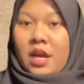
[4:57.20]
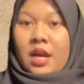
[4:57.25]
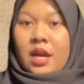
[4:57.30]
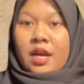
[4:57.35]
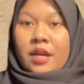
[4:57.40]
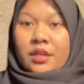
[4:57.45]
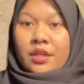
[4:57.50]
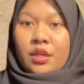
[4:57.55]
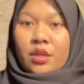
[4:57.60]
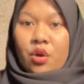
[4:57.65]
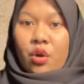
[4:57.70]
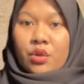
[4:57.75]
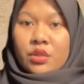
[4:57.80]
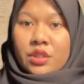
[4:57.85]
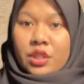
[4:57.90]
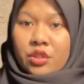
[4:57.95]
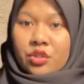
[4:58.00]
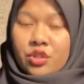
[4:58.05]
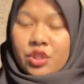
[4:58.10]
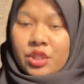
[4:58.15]
The
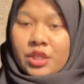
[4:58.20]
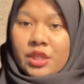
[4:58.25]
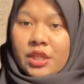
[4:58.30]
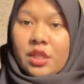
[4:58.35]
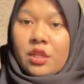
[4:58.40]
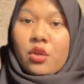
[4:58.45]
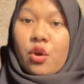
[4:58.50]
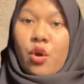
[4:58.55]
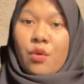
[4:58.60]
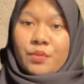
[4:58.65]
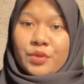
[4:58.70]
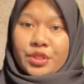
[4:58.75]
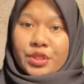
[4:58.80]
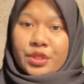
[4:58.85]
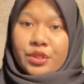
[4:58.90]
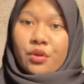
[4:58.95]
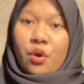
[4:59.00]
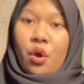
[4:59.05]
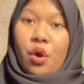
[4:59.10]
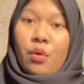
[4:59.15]
Constitutional
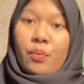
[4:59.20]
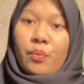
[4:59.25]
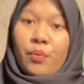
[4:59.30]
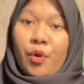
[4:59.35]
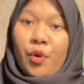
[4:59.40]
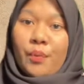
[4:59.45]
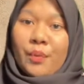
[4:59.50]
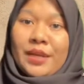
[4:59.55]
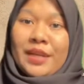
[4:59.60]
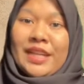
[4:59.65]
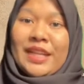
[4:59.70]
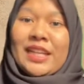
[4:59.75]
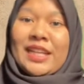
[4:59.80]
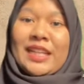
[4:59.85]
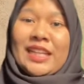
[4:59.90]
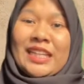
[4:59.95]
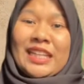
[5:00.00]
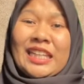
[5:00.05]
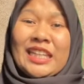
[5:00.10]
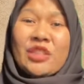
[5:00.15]
Commission, or
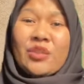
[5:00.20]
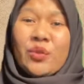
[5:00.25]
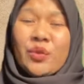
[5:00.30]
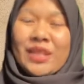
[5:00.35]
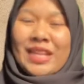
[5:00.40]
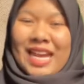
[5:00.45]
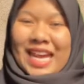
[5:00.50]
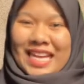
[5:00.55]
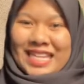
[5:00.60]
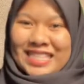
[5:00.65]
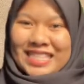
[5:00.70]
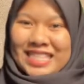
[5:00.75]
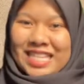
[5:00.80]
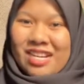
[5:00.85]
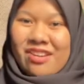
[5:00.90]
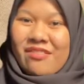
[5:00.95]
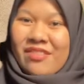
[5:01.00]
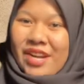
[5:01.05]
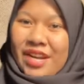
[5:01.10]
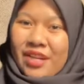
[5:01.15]
prominently known as the
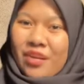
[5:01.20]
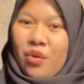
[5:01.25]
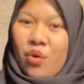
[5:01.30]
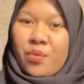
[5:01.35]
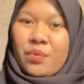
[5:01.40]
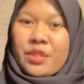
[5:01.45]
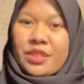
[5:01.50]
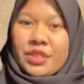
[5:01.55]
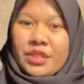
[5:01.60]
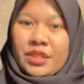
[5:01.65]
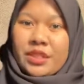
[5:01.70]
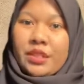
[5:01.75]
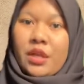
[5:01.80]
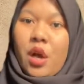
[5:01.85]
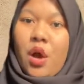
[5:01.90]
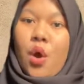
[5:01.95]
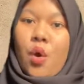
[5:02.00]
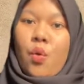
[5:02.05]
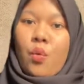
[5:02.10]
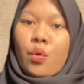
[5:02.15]
Red Commission,
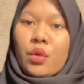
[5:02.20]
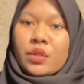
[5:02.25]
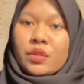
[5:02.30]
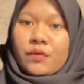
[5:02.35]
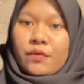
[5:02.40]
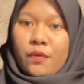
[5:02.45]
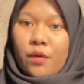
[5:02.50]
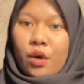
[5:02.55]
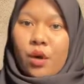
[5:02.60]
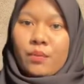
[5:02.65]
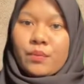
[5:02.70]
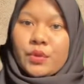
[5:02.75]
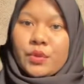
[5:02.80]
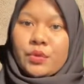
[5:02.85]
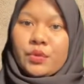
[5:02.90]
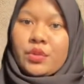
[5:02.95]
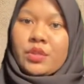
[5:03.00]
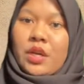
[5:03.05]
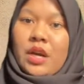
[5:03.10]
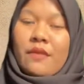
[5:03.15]
was formed to
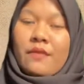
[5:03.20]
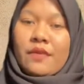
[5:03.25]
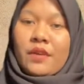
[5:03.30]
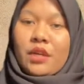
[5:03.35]
draft a